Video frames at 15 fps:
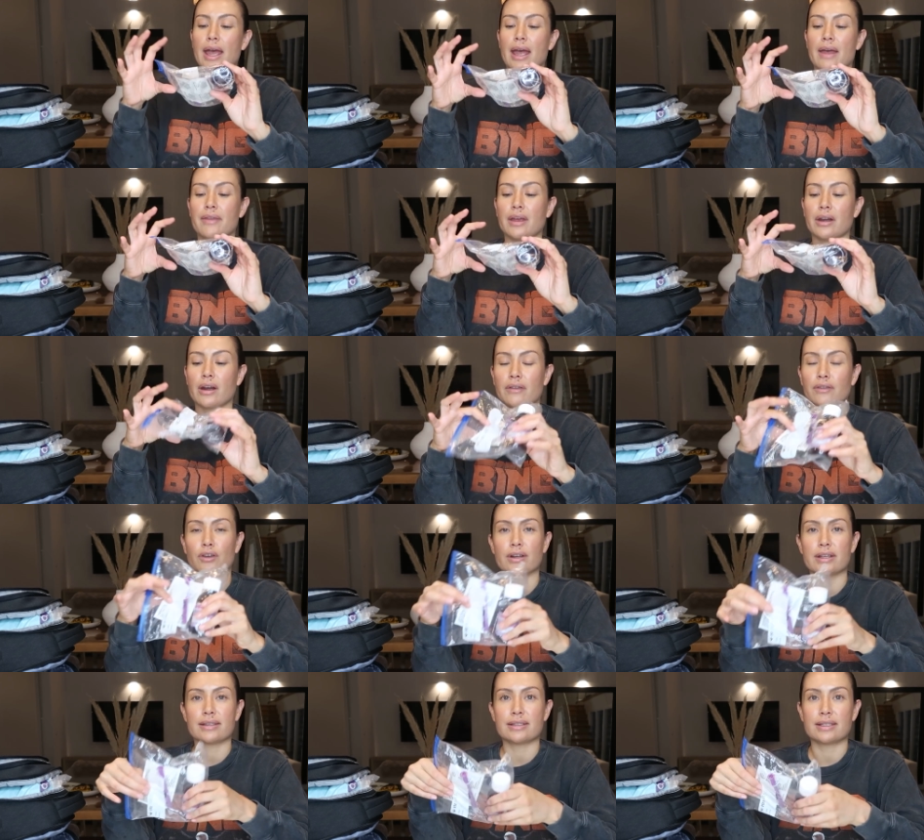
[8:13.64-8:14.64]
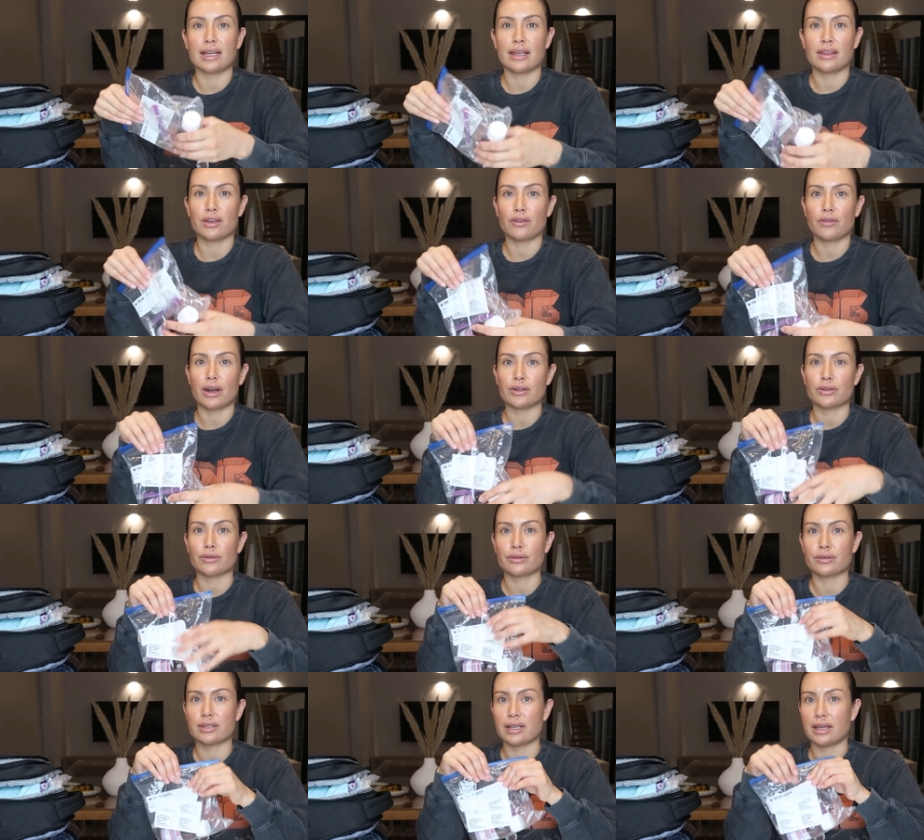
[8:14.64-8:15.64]
And then I've got his teething
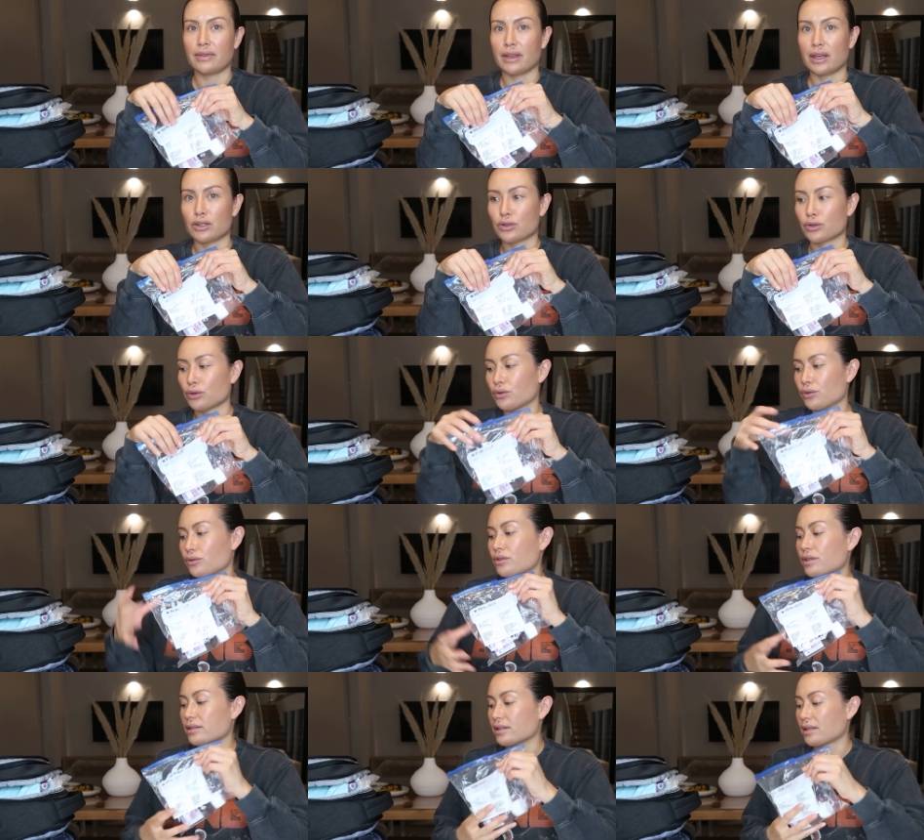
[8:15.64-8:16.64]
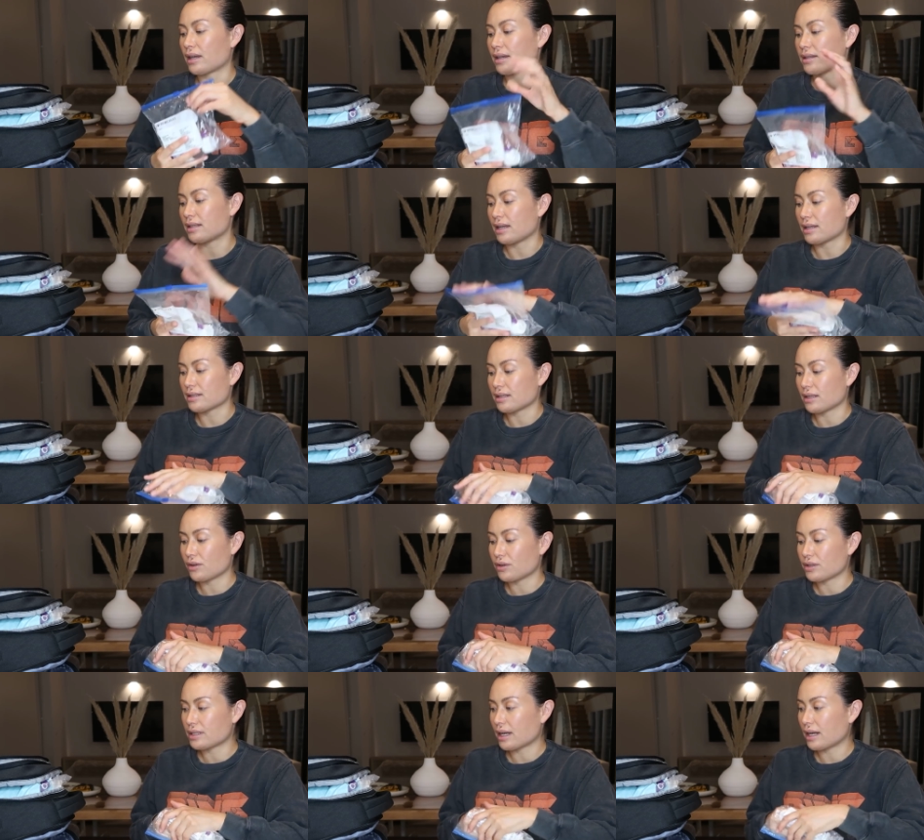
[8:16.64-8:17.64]
granules in there too, just in case he gets
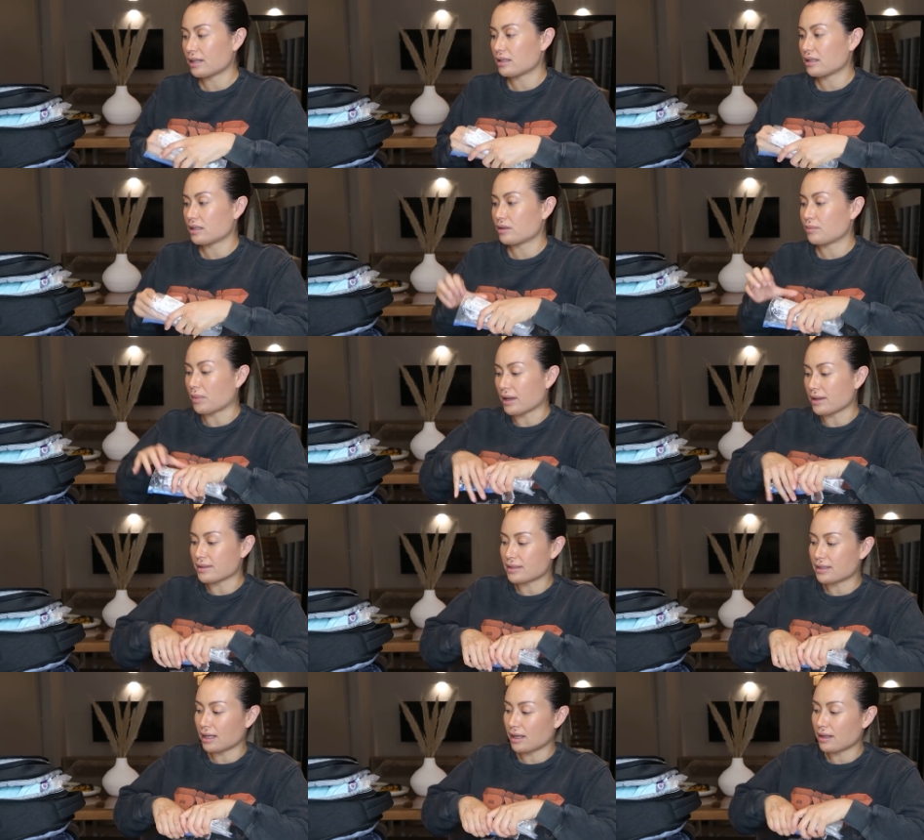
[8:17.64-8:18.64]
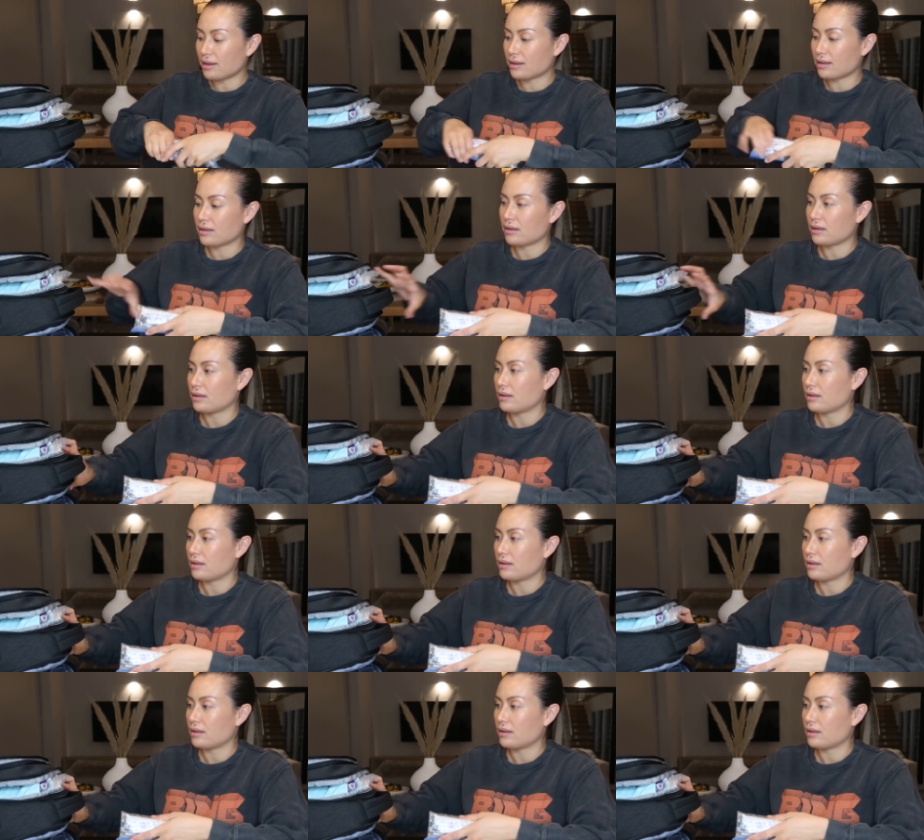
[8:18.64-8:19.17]
irritated by his teeth.